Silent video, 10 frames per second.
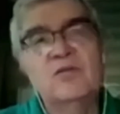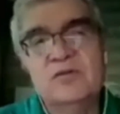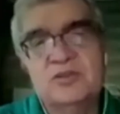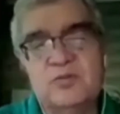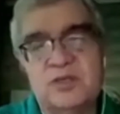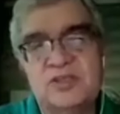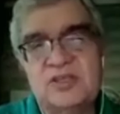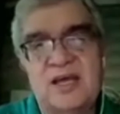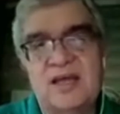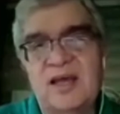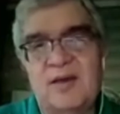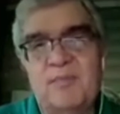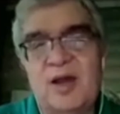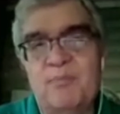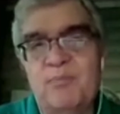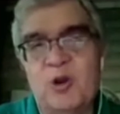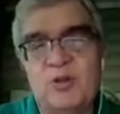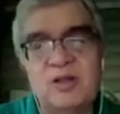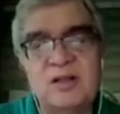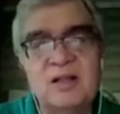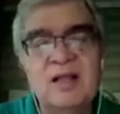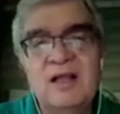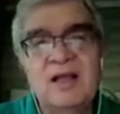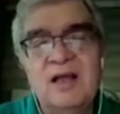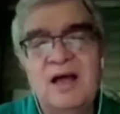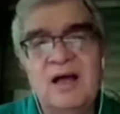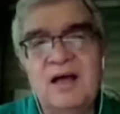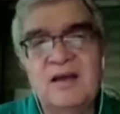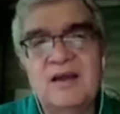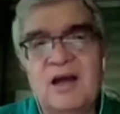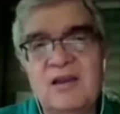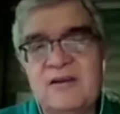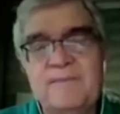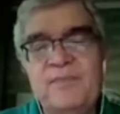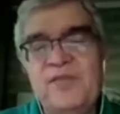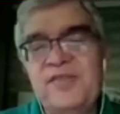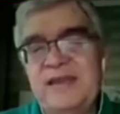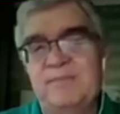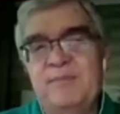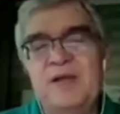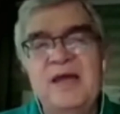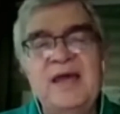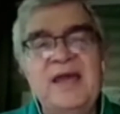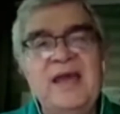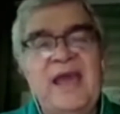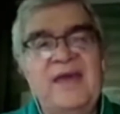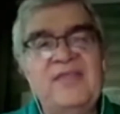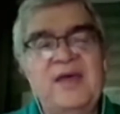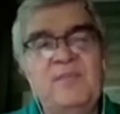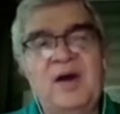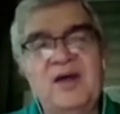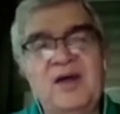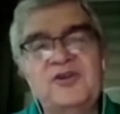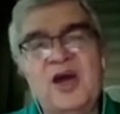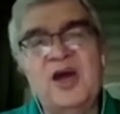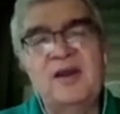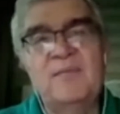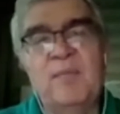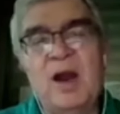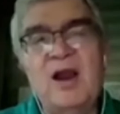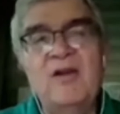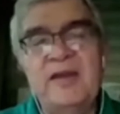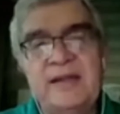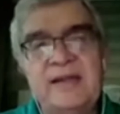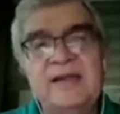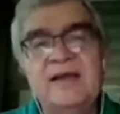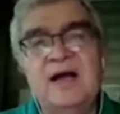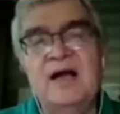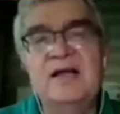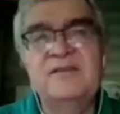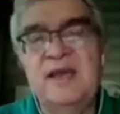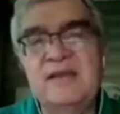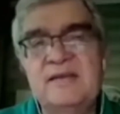which was a purple color theme. And then my other daughter, Mari, did